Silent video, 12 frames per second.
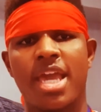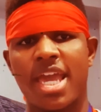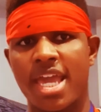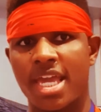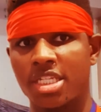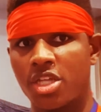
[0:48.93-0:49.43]

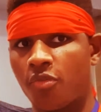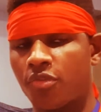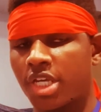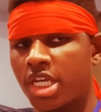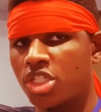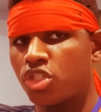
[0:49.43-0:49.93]
and don't
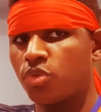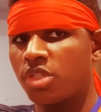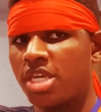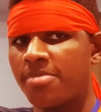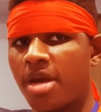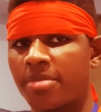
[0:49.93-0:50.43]
forget to
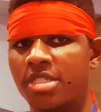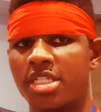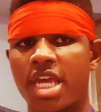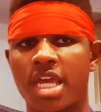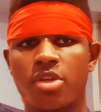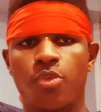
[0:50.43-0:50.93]
keep up to
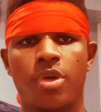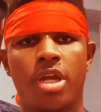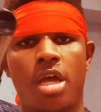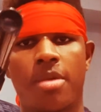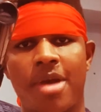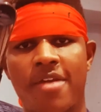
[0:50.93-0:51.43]
date with
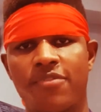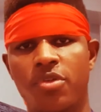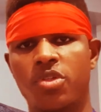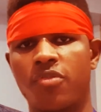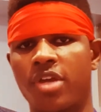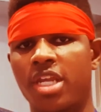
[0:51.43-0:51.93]
all of my
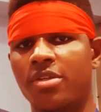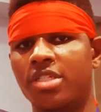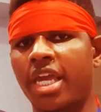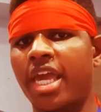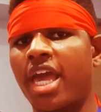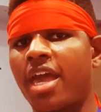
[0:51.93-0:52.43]
future videos
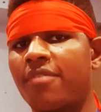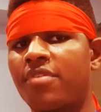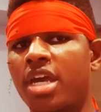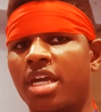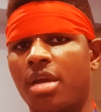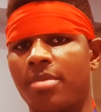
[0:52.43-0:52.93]
I have
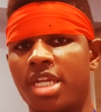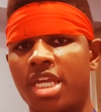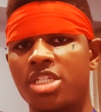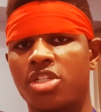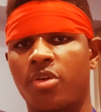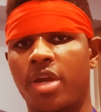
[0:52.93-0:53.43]
coming to
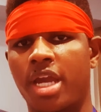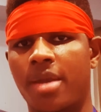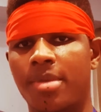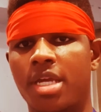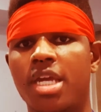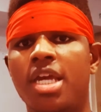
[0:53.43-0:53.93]
Instagram.
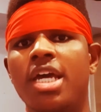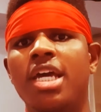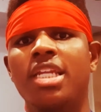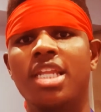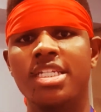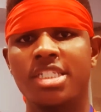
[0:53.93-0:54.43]

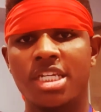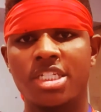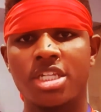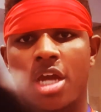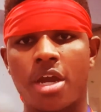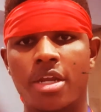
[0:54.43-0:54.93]
Let's get
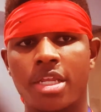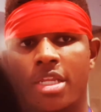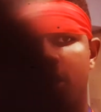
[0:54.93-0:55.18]
started.